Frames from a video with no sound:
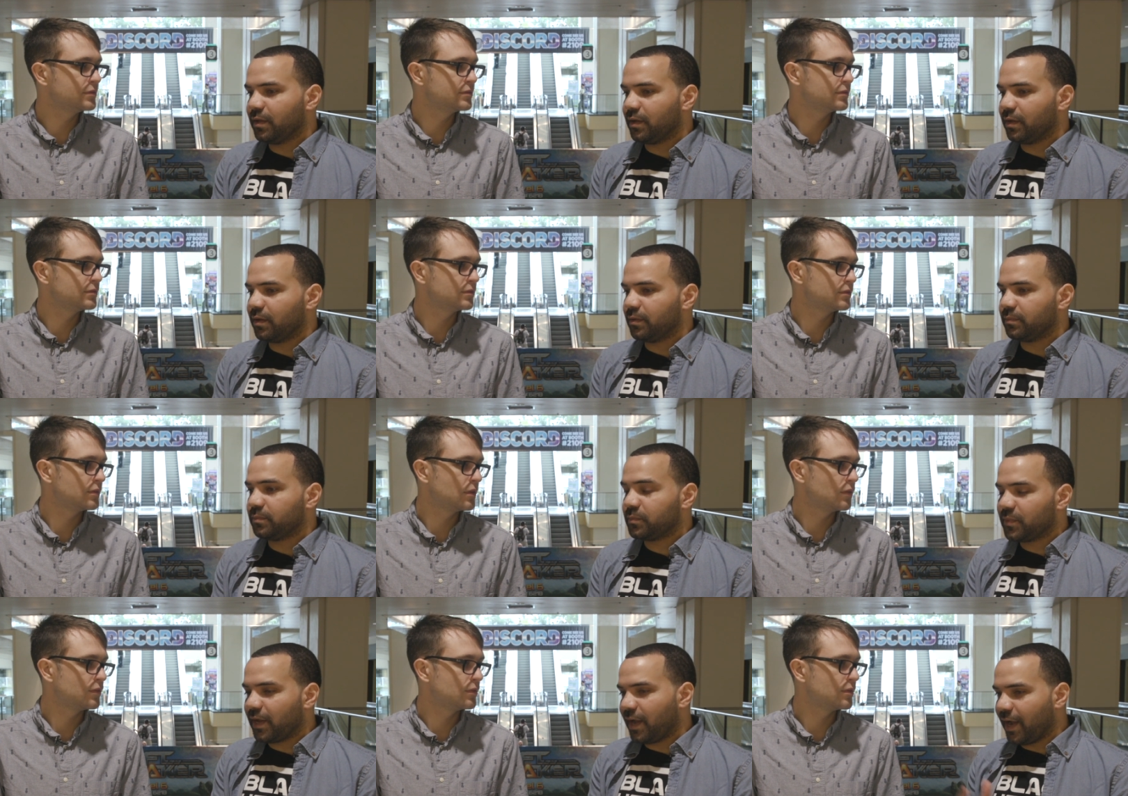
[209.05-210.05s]
Speaker 1: Um, uh,
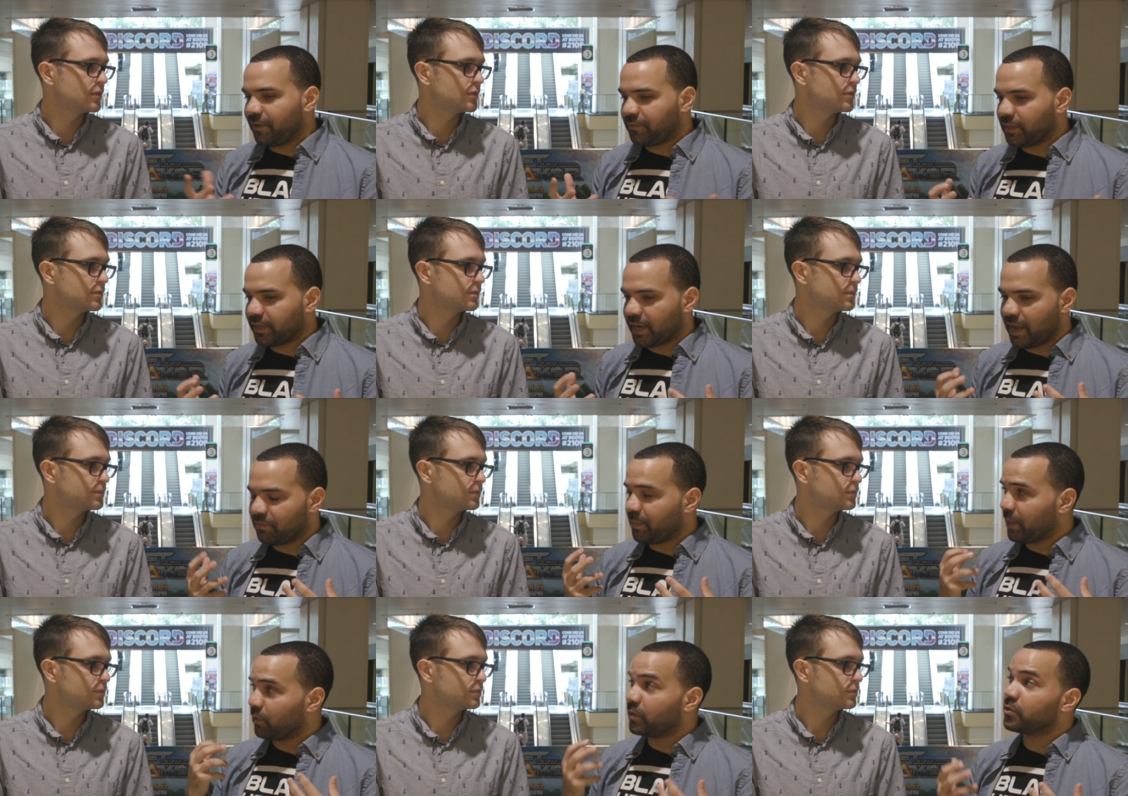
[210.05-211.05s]
I feel like I have a
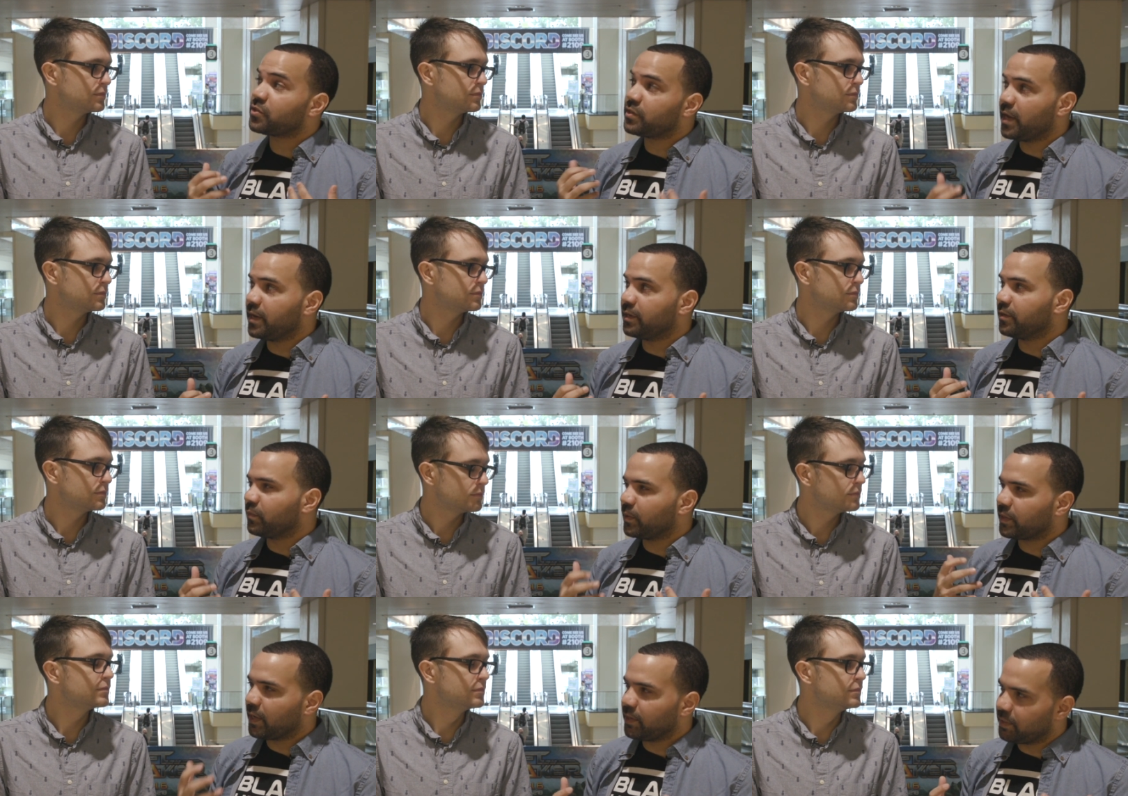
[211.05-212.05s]
better understanding of
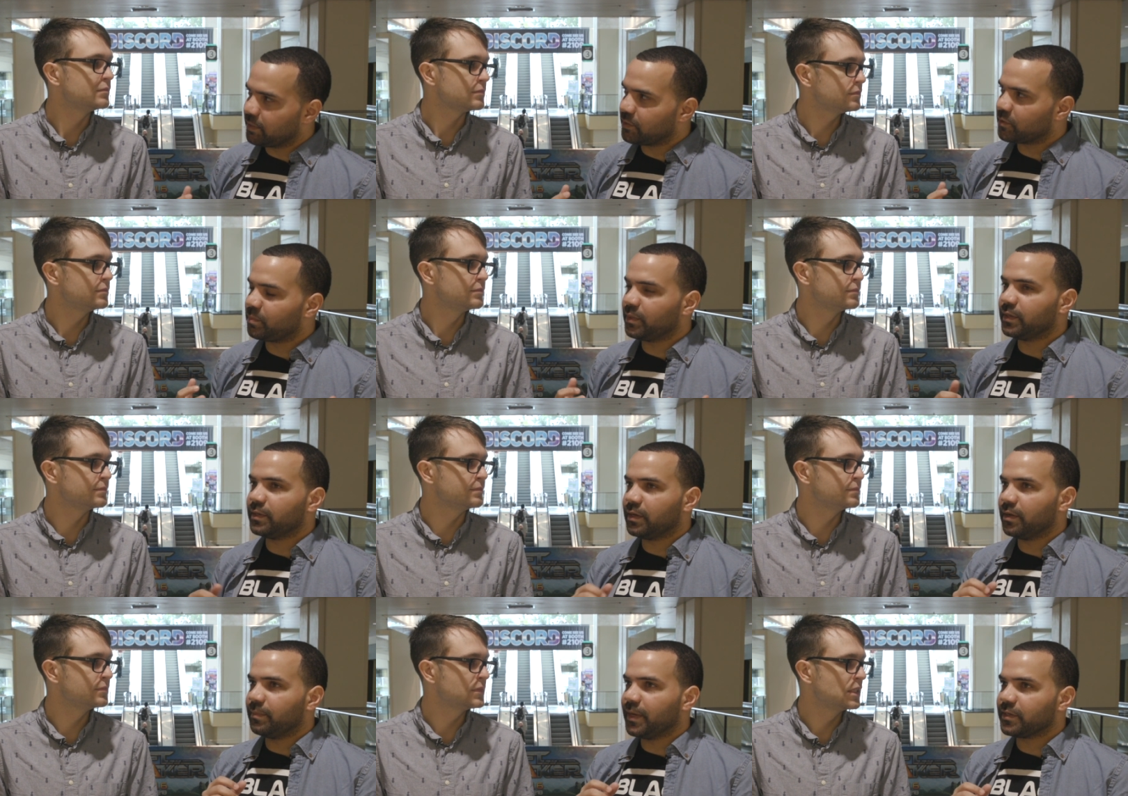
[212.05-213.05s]
what that is, but
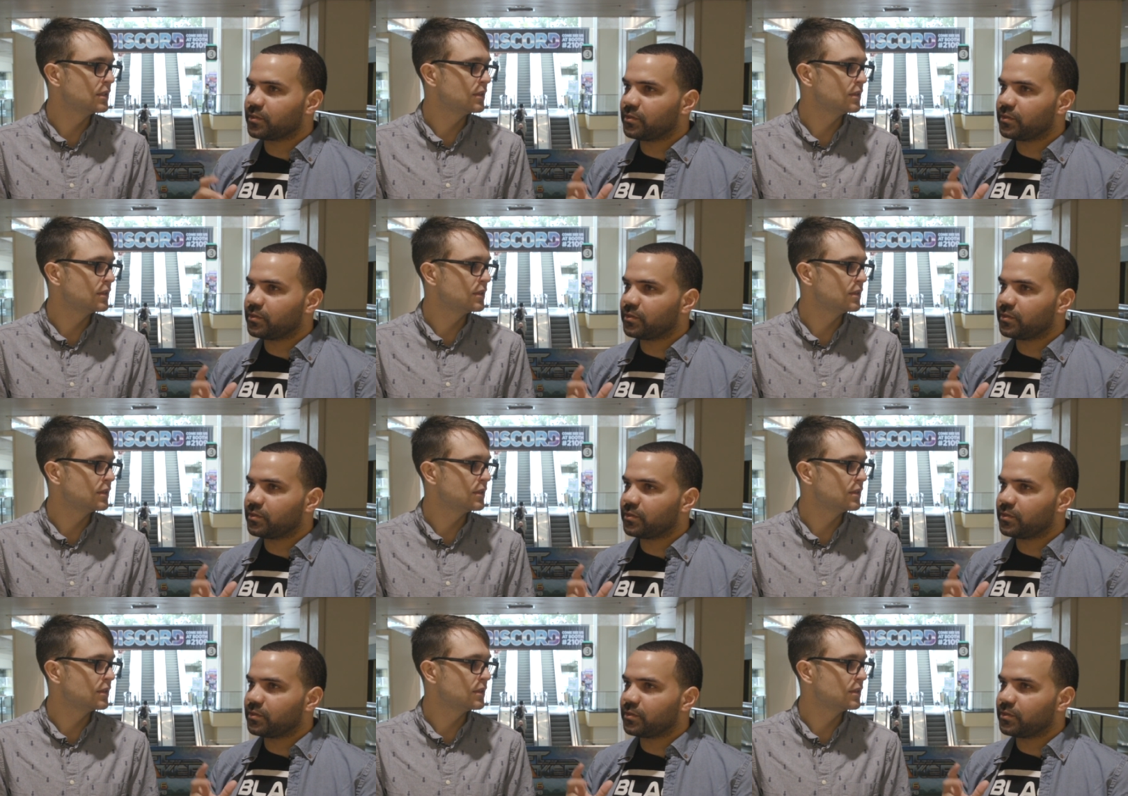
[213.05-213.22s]
um, I